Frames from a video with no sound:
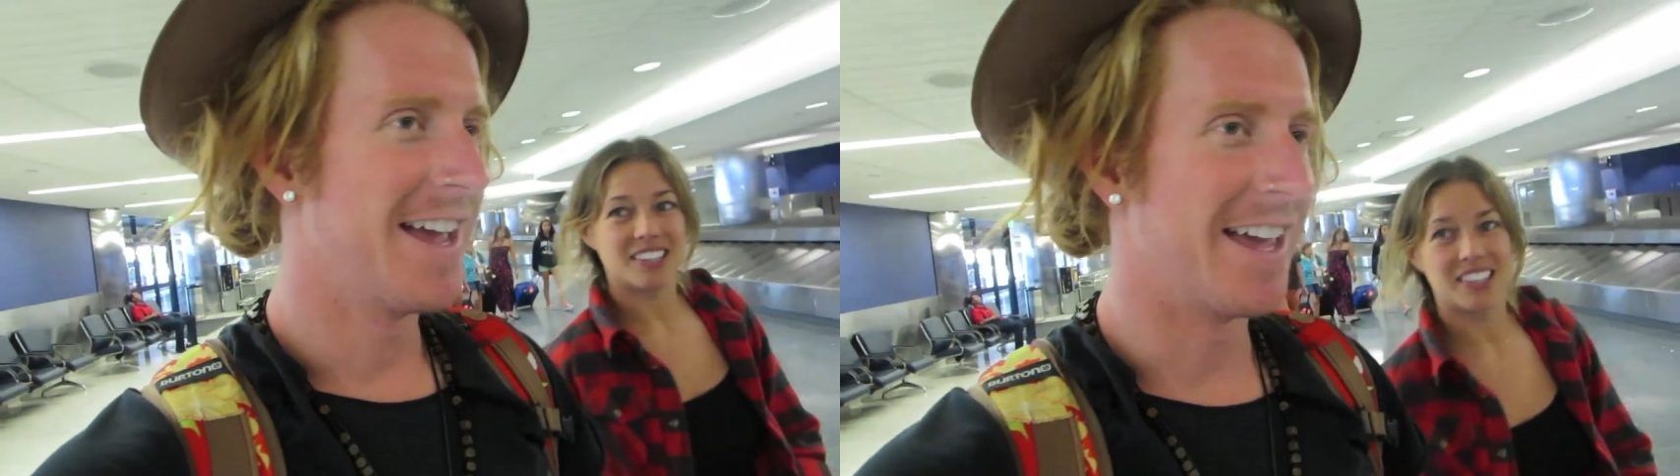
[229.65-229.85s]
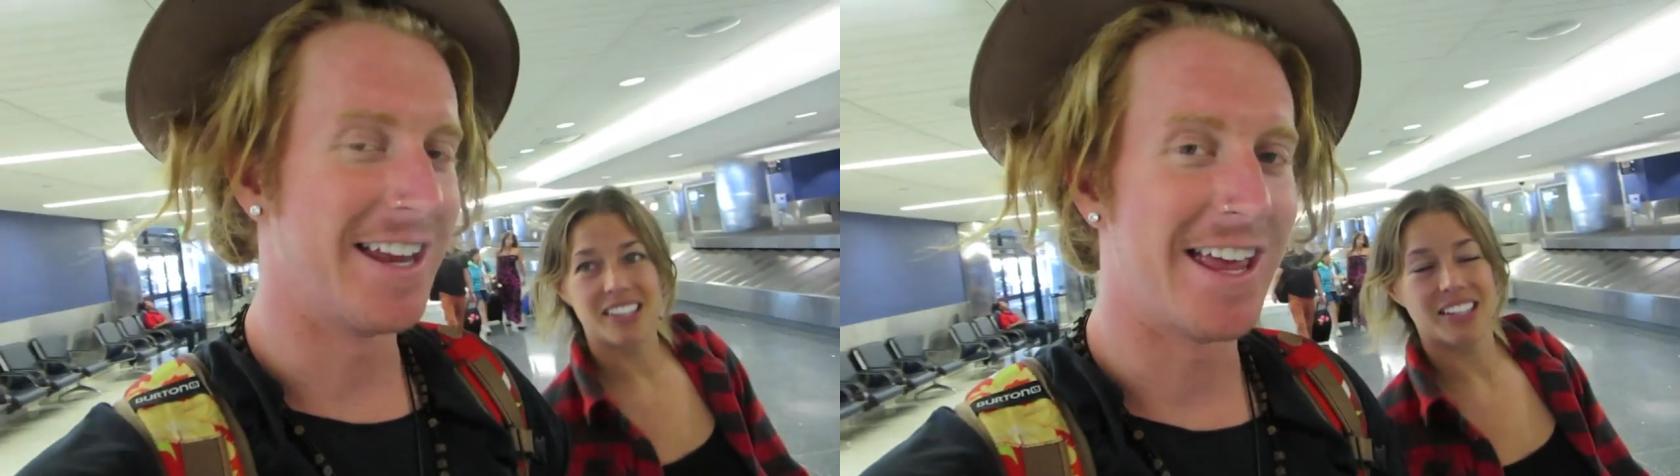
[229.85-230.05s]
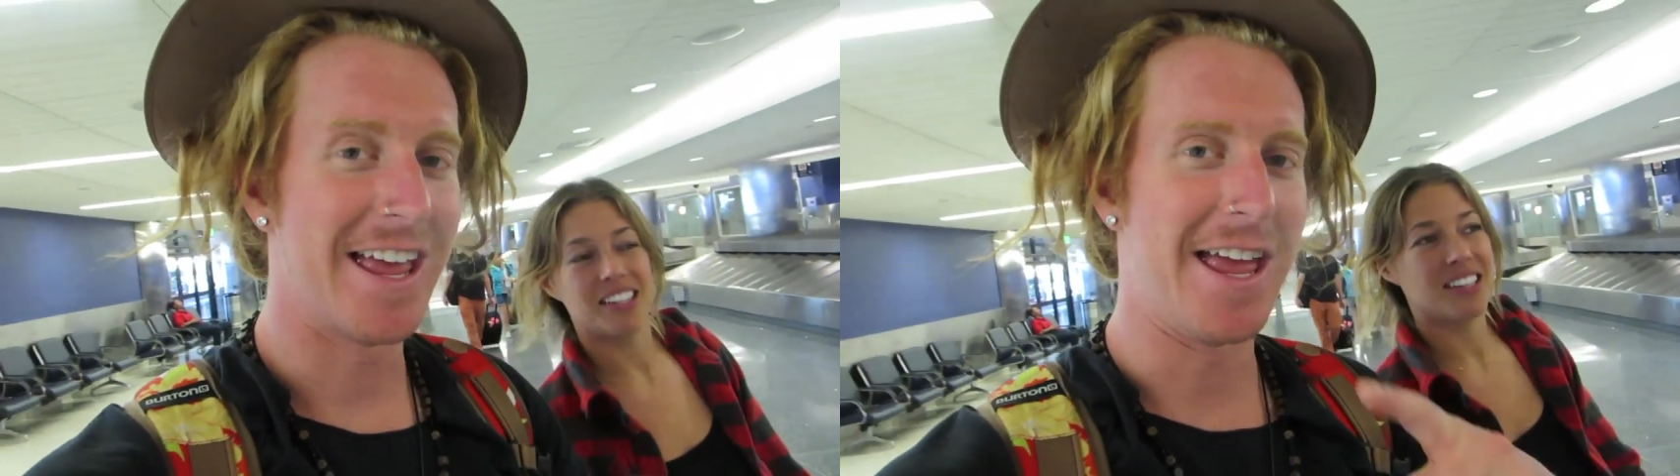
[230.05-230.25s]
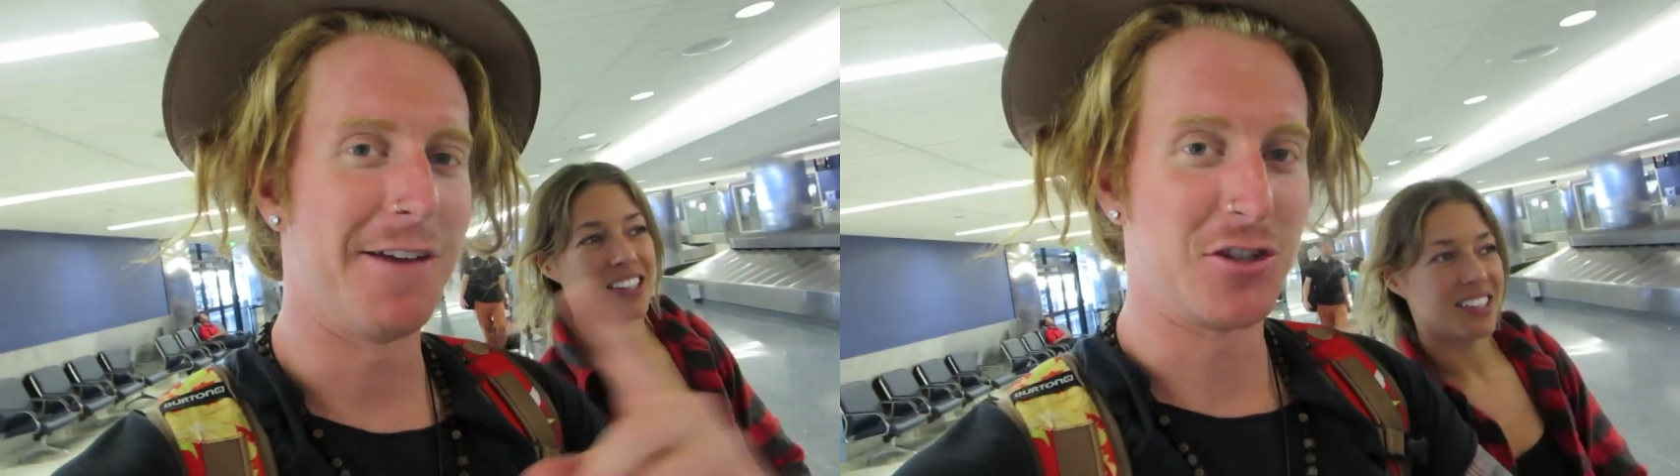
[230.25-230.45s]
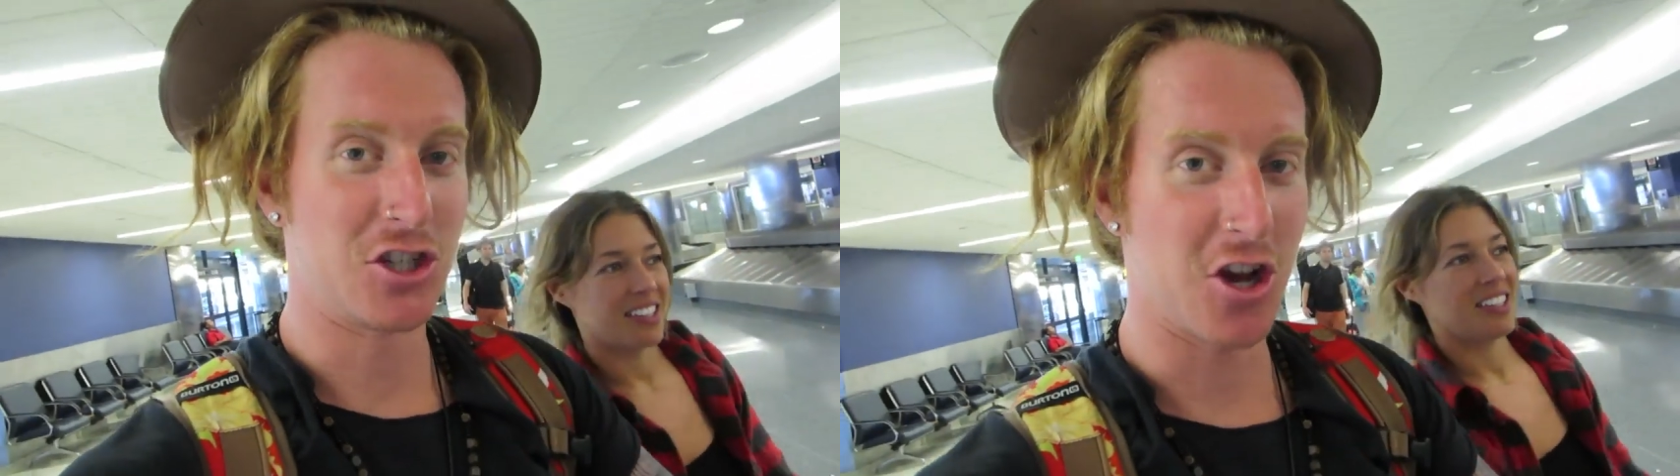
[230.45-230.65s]
And
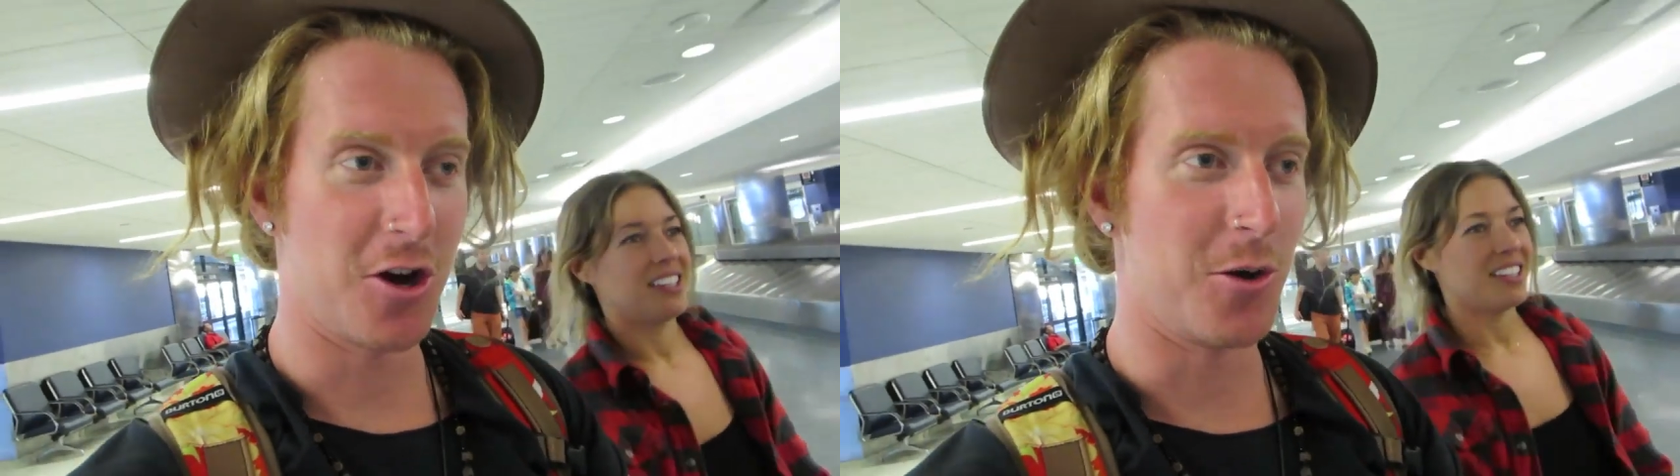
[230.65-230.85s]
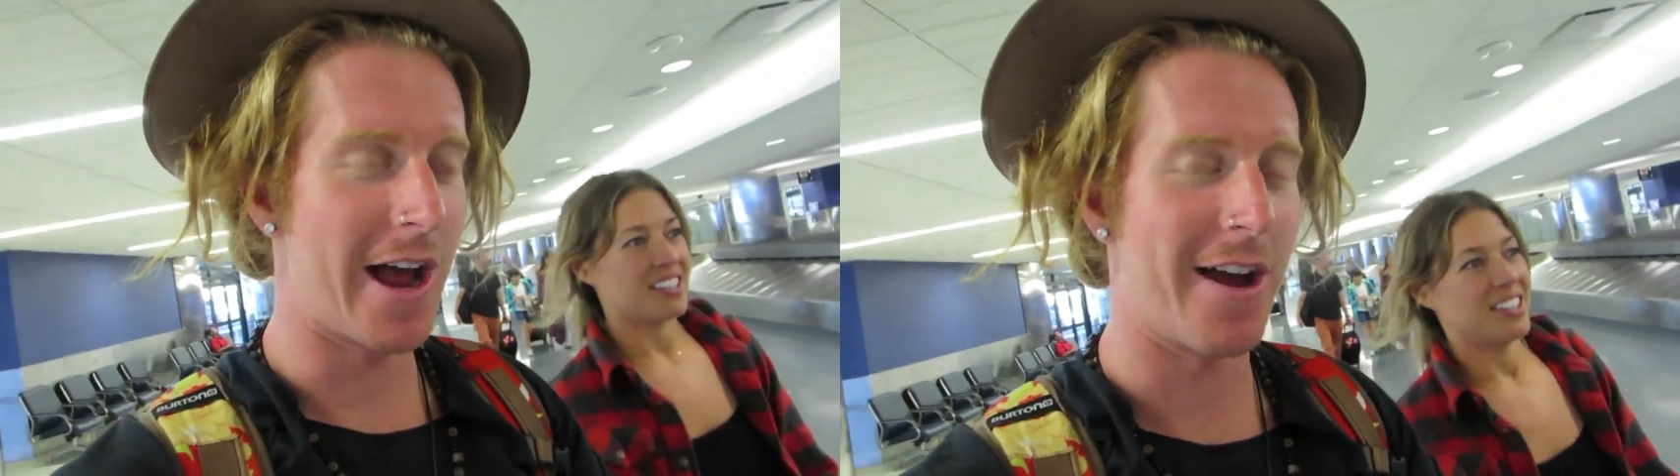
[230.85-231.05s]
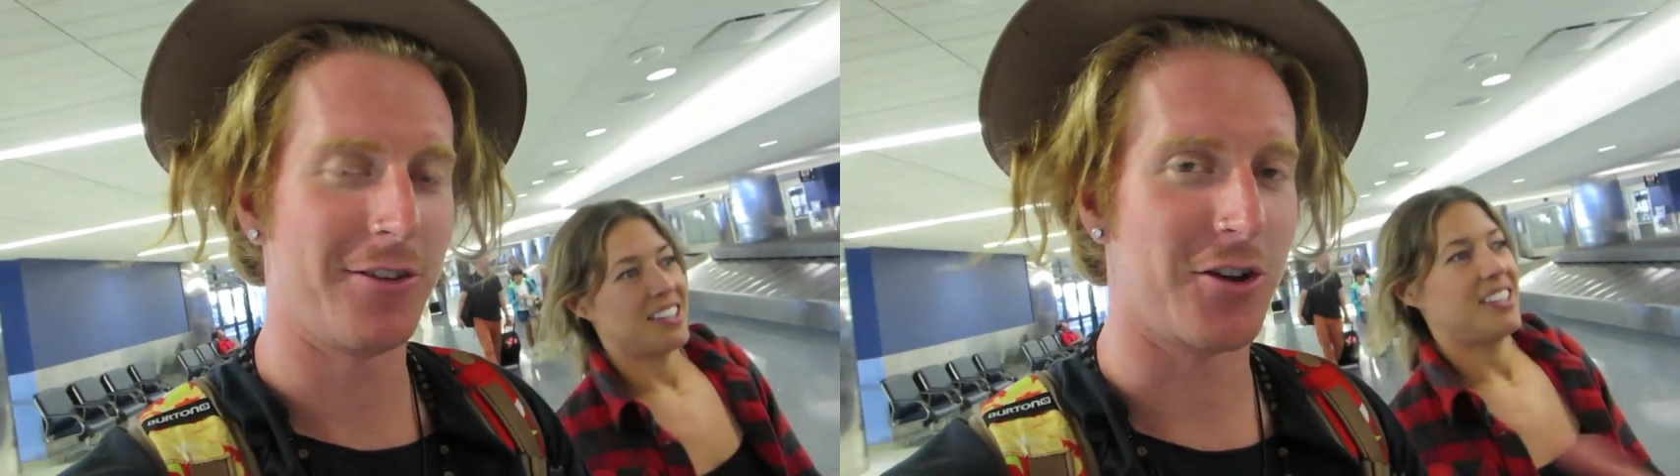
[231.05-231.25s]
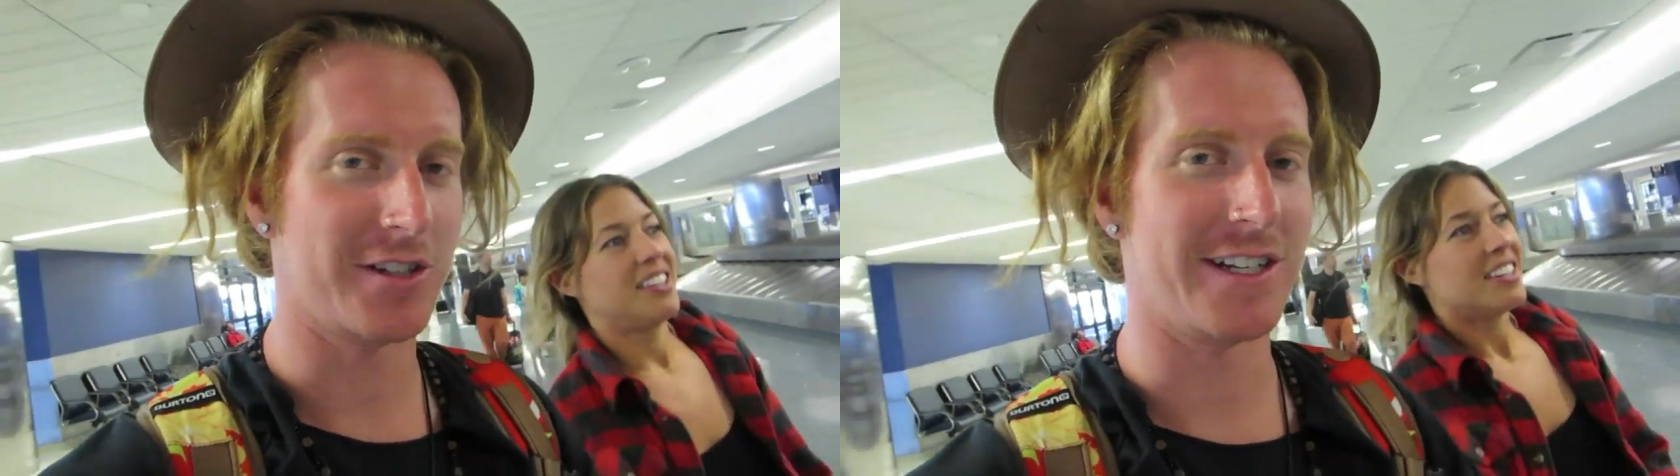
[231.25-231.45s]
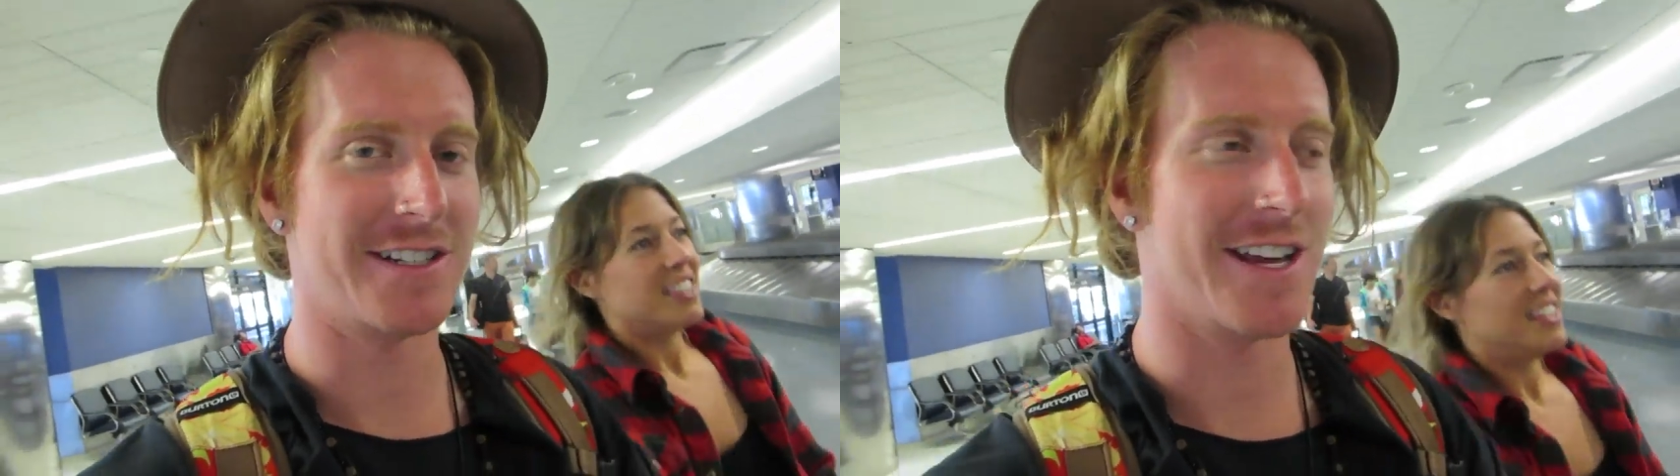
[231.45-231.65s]
if so, how long
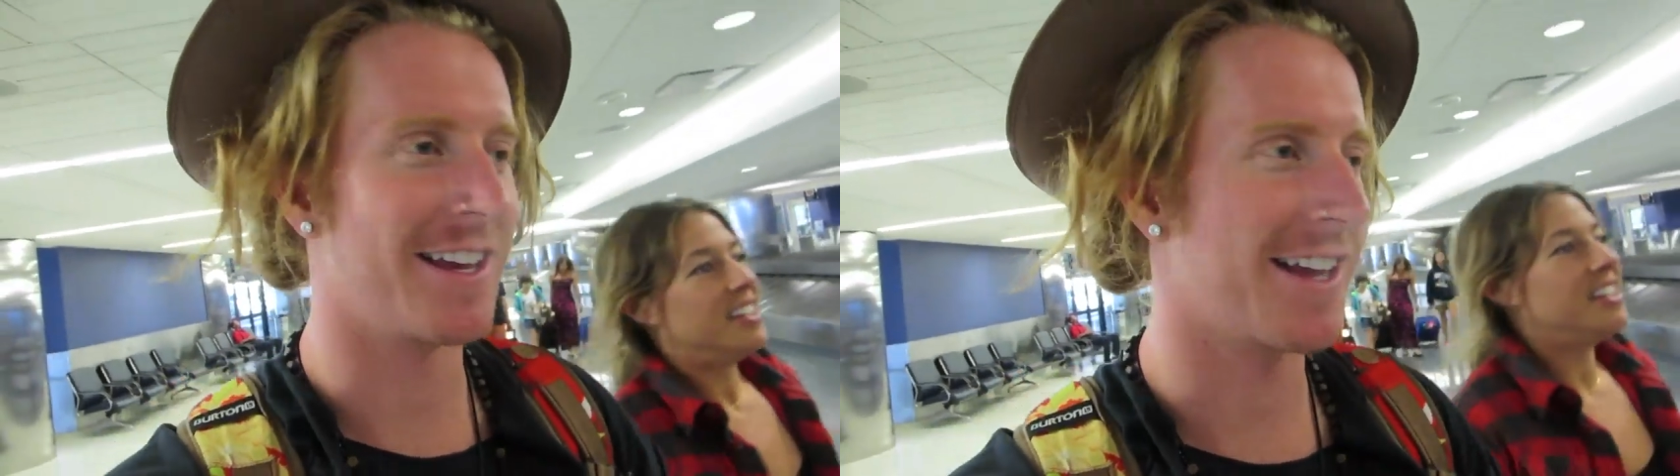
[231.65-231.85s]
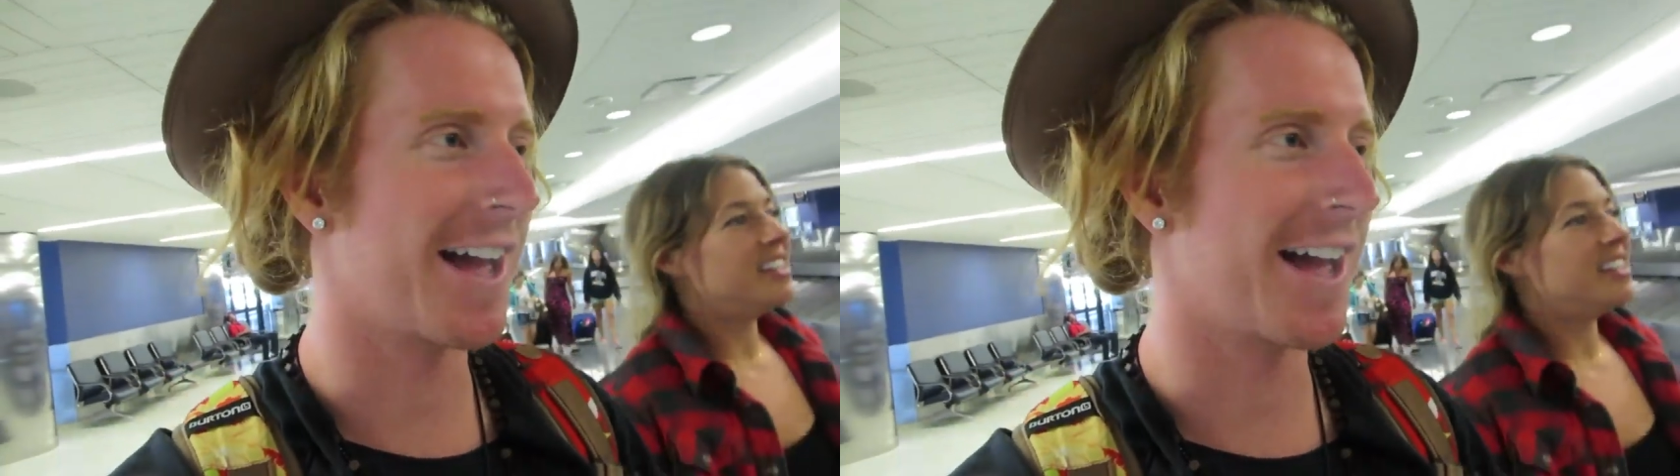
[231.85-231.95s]
did it take?